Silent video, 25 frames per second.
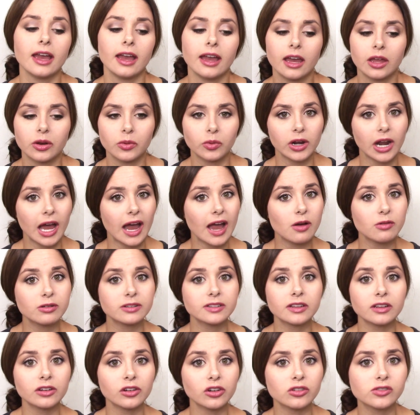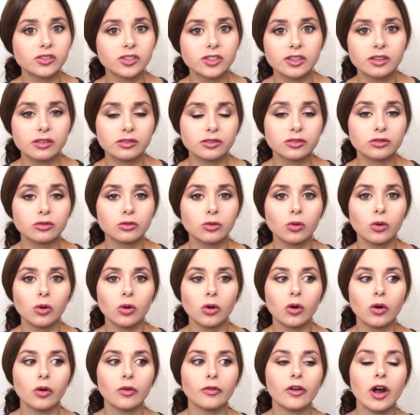And when I was in nursing
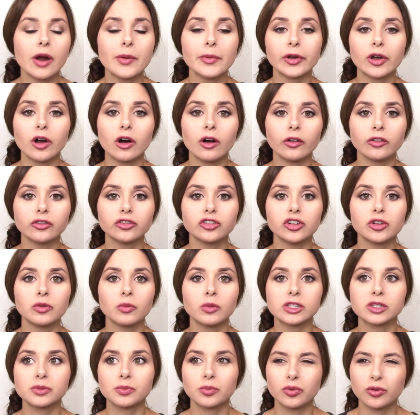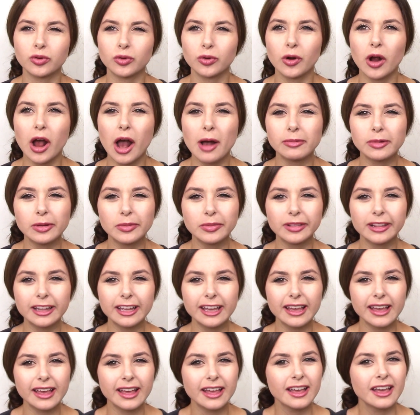school, pharmacology was
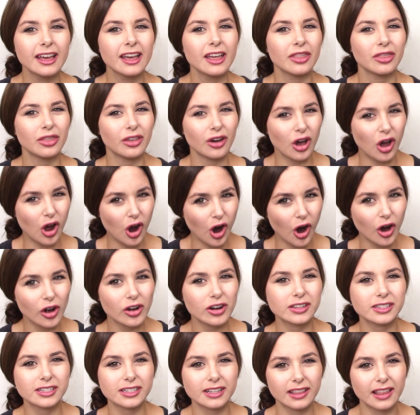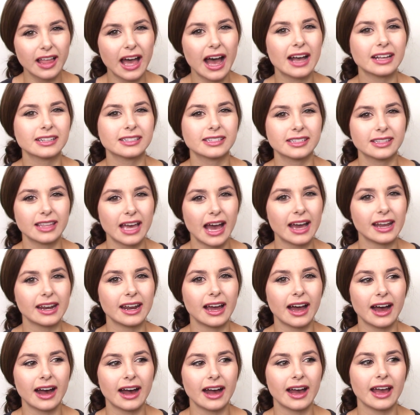probably the hardest class that
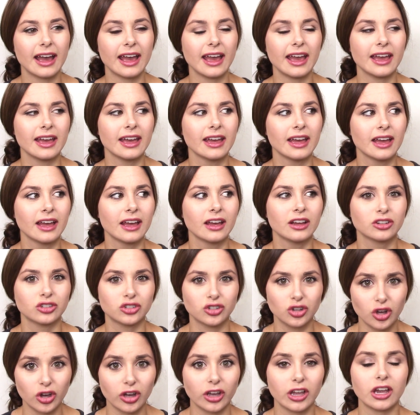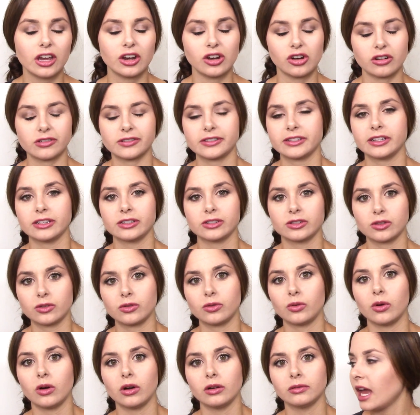I took in nursing
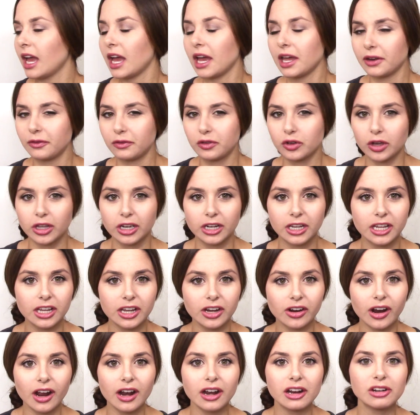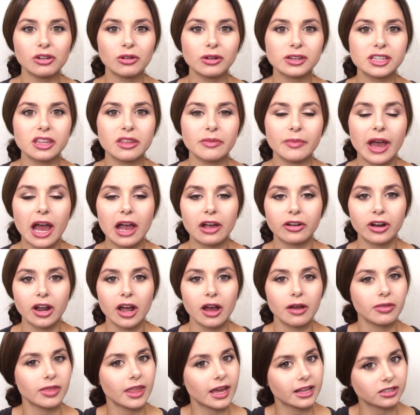school. And if you can hear any noise in the
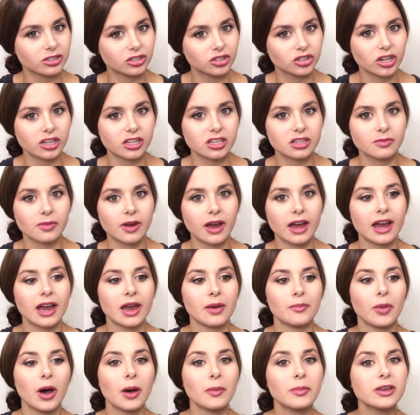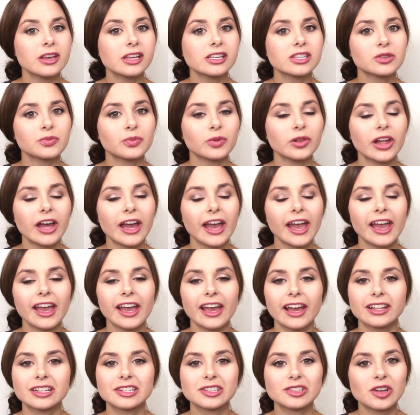background, that's just my puppies
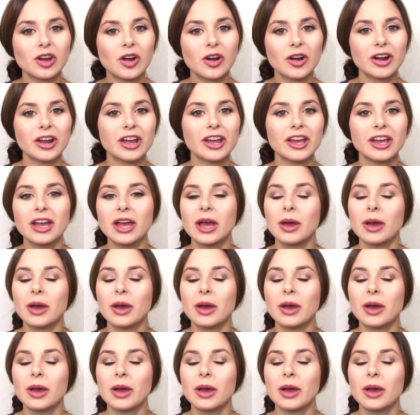playing, and sorry,